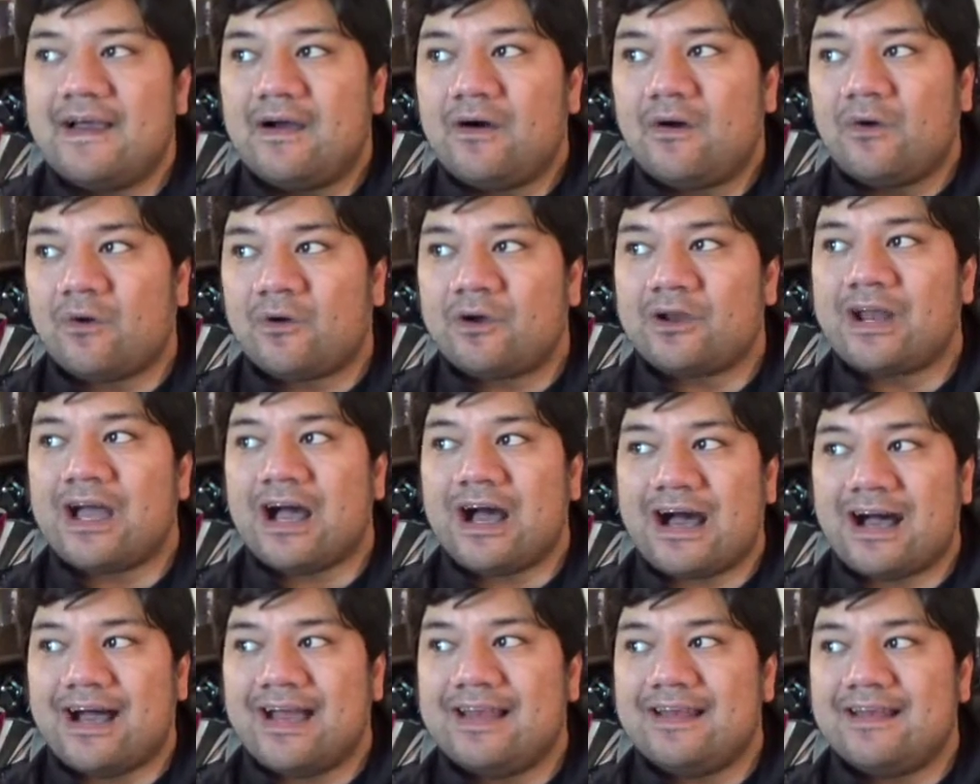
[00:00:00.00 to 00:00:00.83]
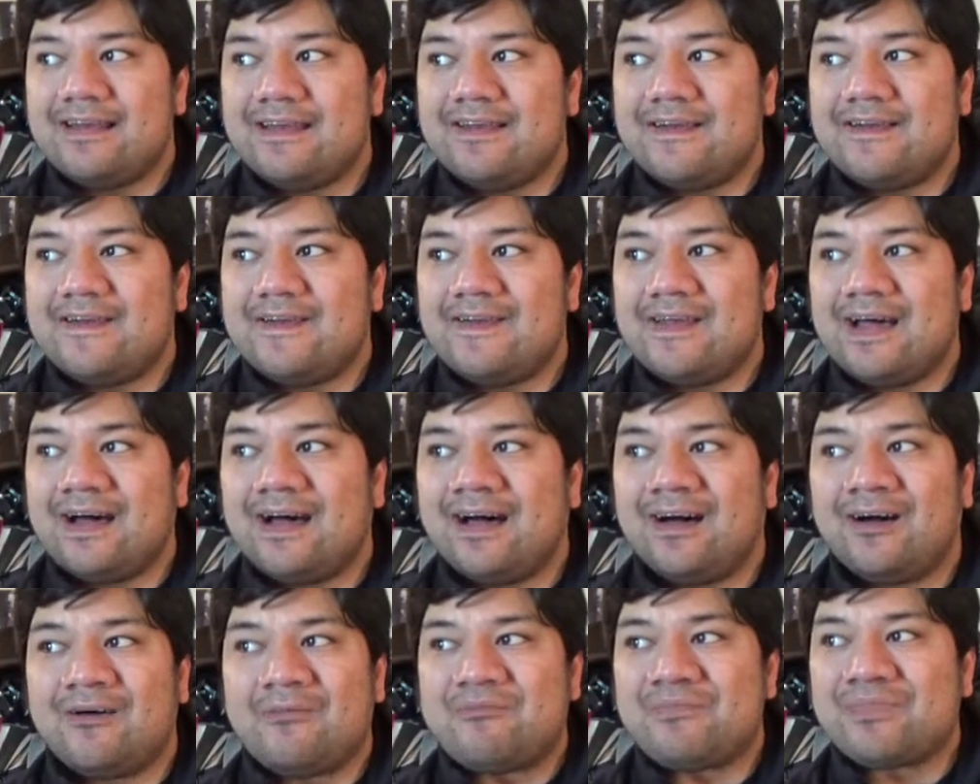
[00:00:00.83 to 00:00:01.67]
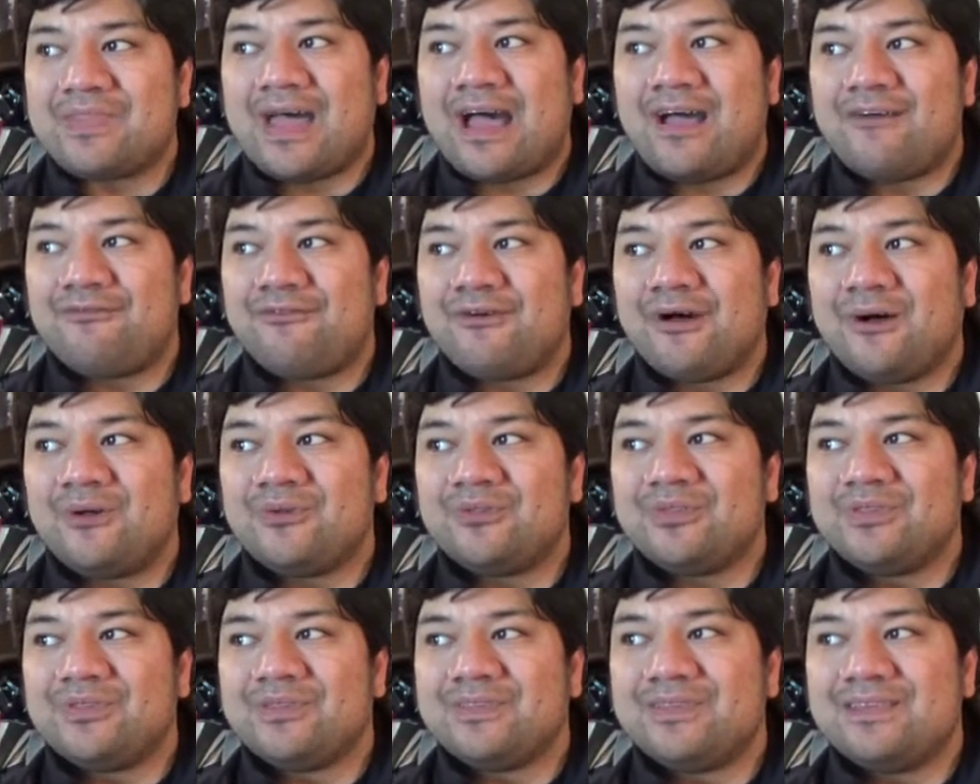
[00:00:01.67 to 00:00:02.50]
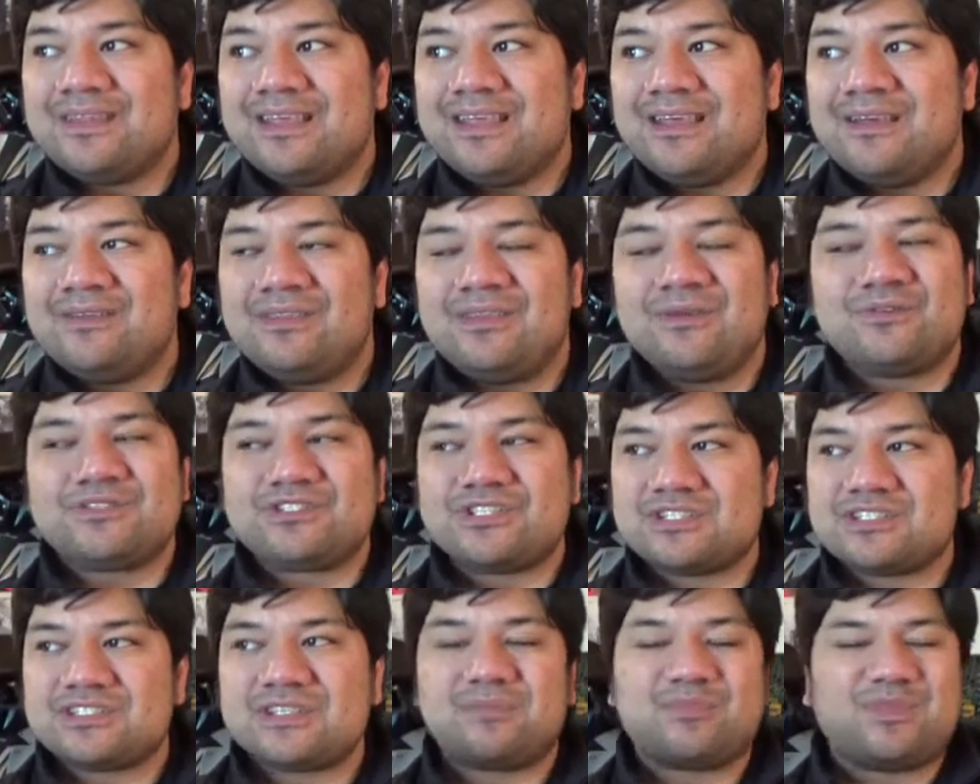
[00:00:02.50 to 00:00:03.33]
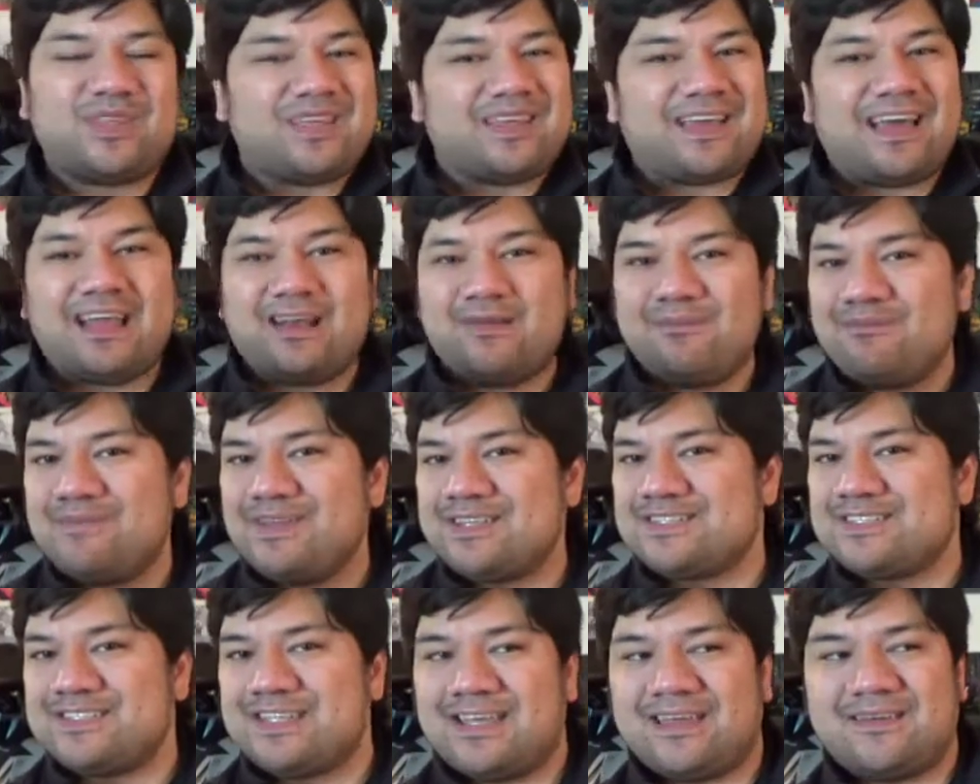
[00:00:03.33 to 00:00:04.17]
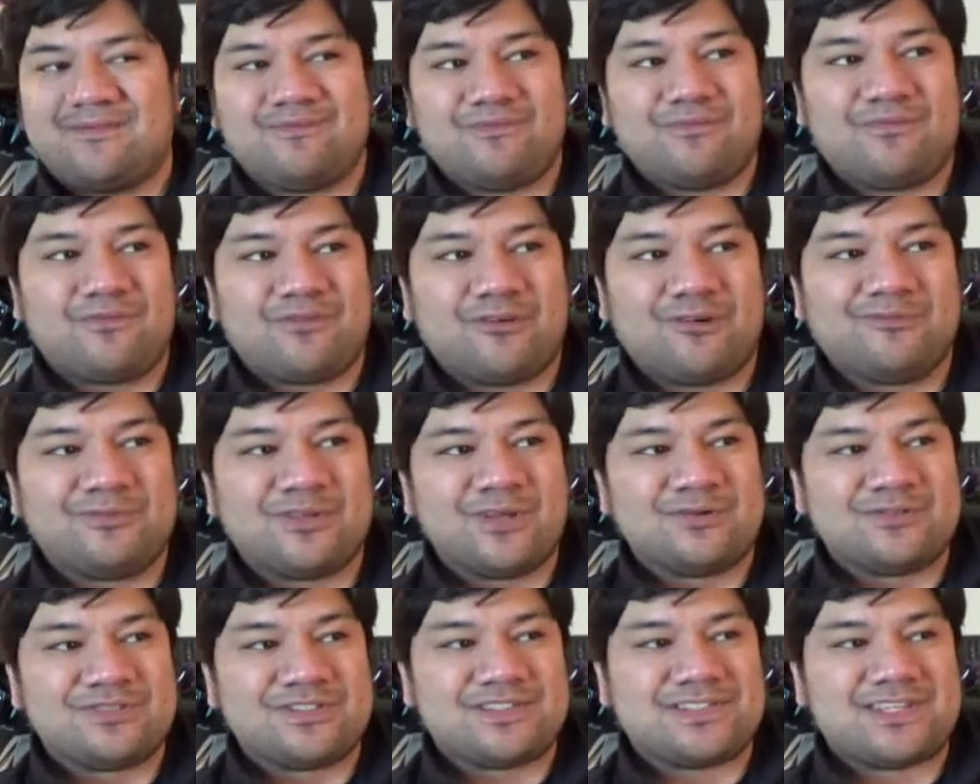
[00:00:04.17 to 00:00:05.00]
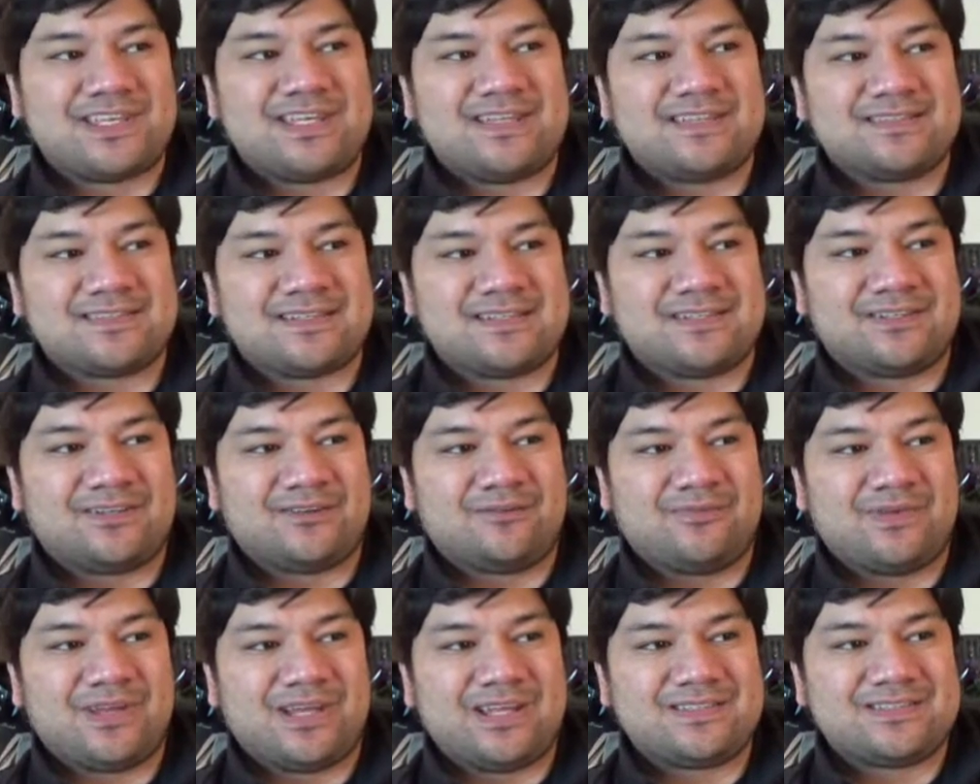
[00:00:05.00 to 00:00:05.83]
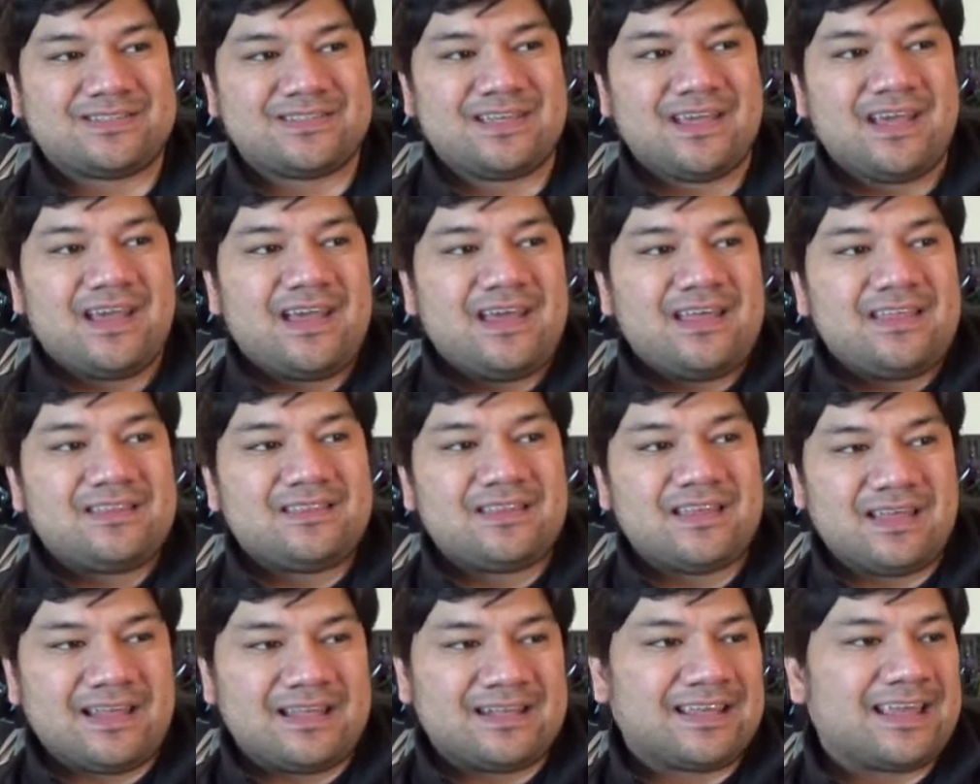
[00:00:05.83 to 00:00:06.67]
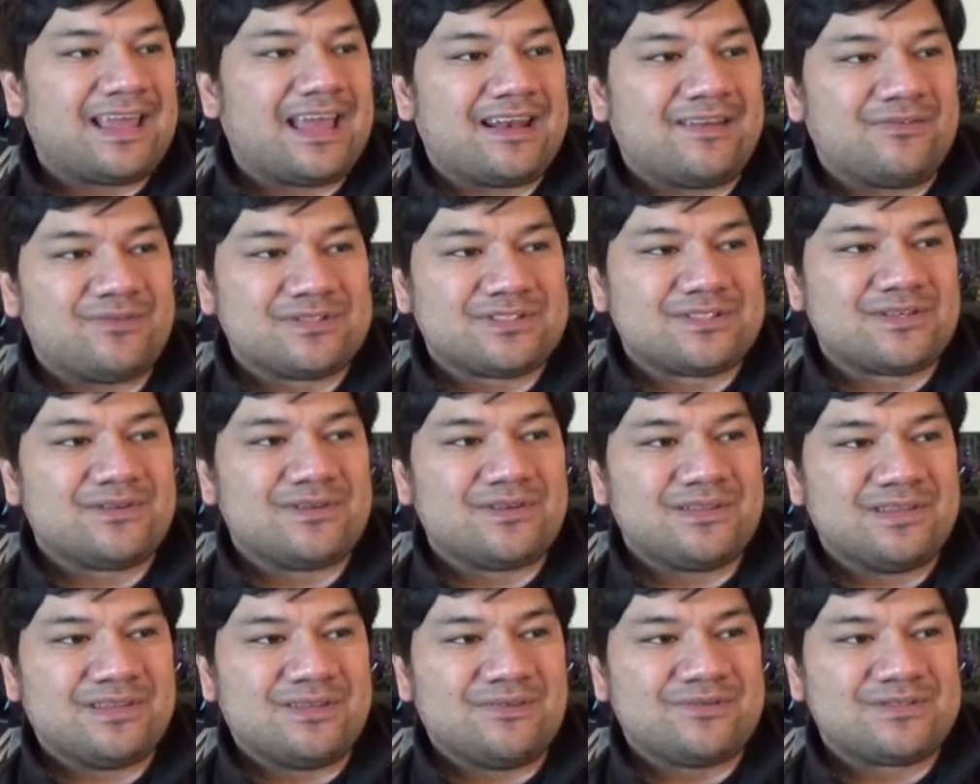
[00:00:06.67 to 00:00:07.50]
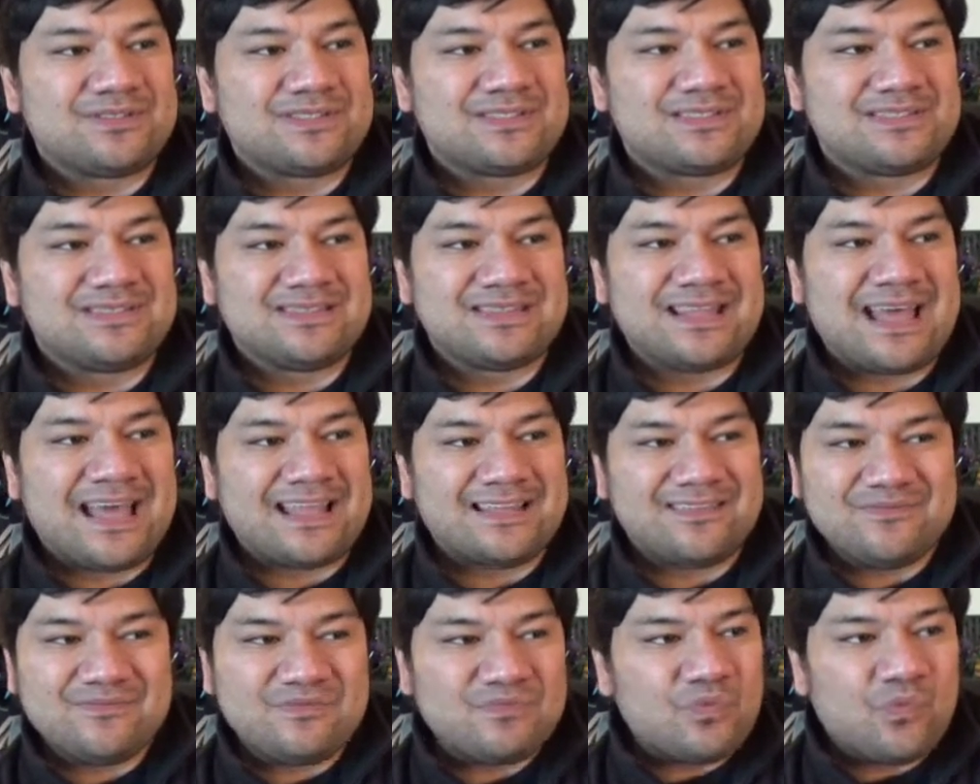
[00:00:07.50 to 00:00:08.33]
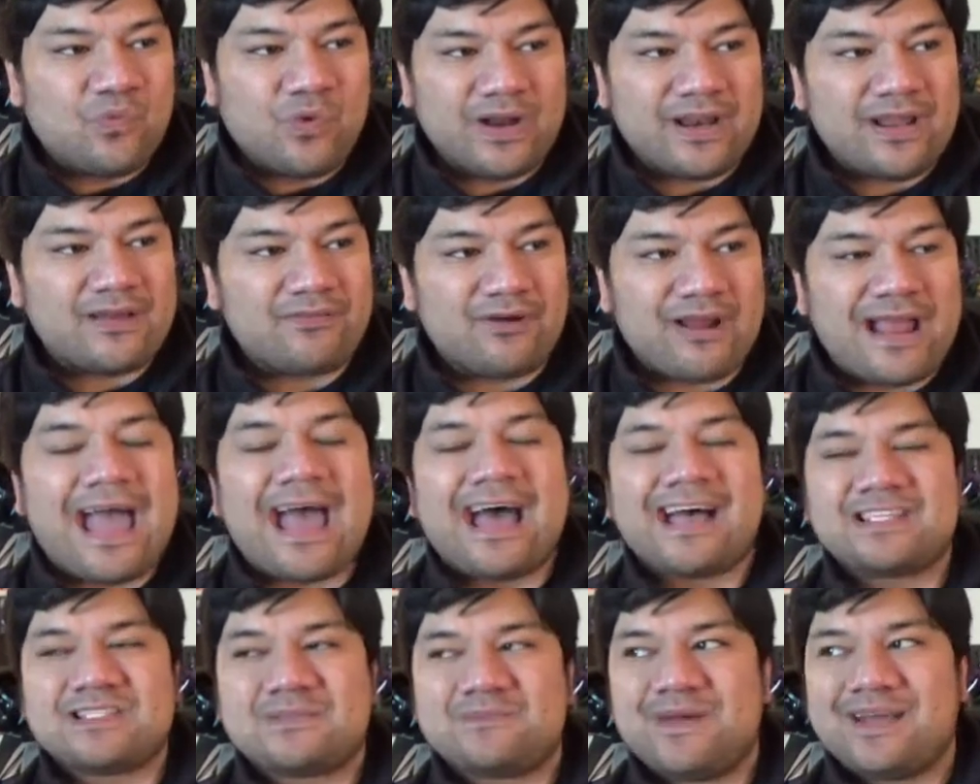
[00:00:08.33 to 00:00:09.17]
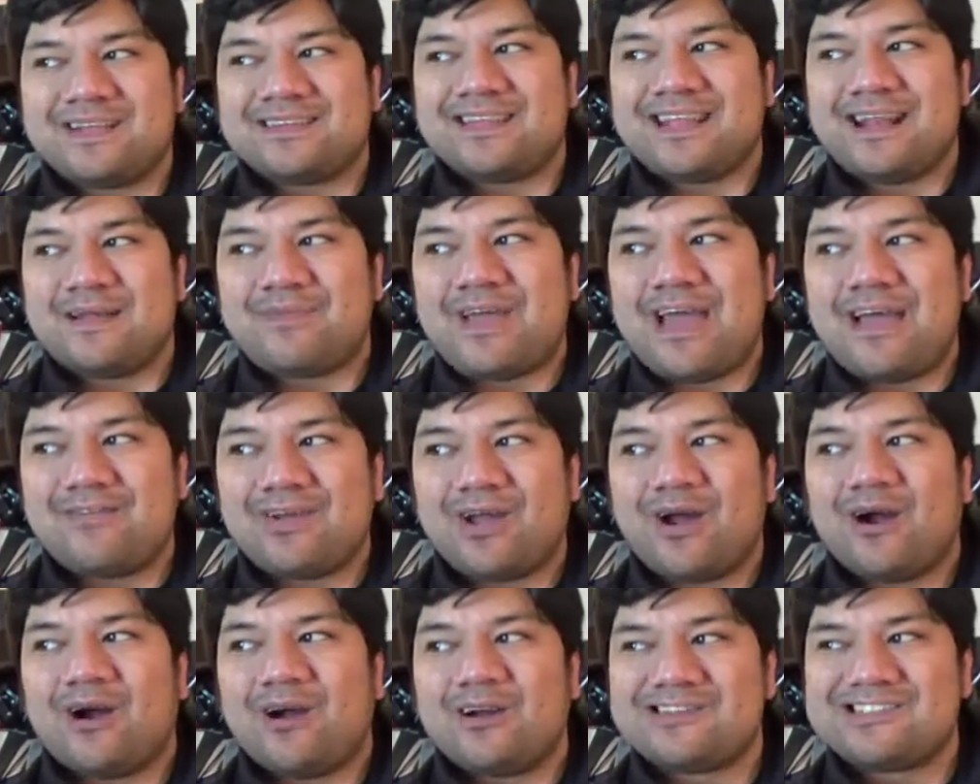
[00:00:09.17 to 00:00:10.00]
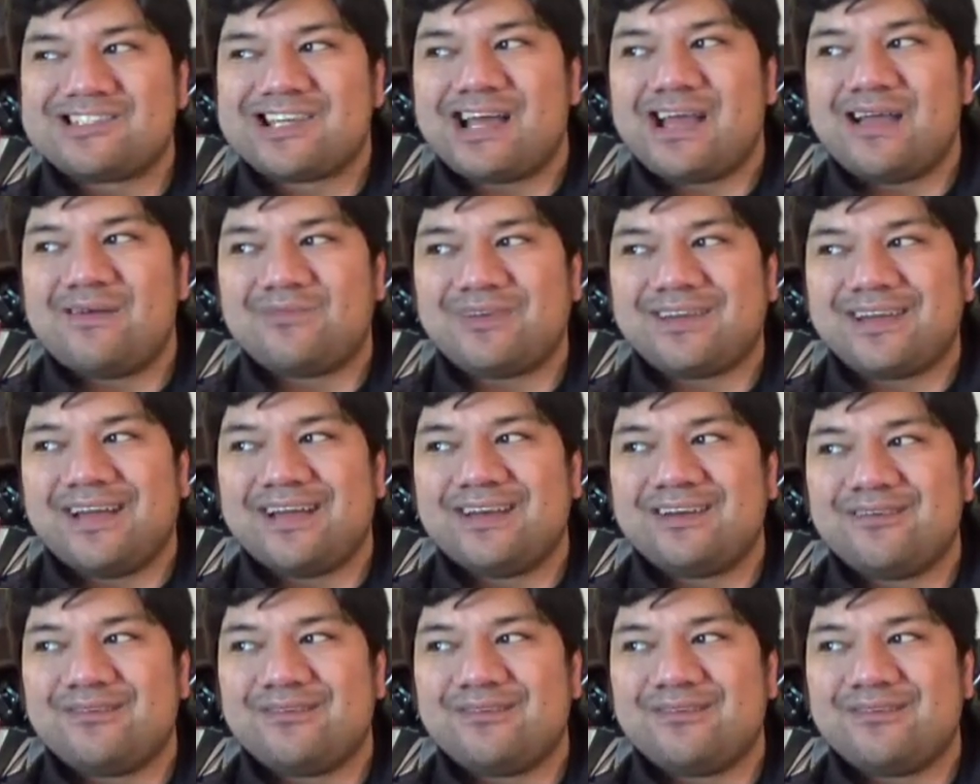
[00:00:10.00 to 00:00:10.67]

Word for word: or not, um, I felt it, there was just something kind of missing from those scenes a little bit. And again, it was a it was that whatever aspect that I'm having a hard time kind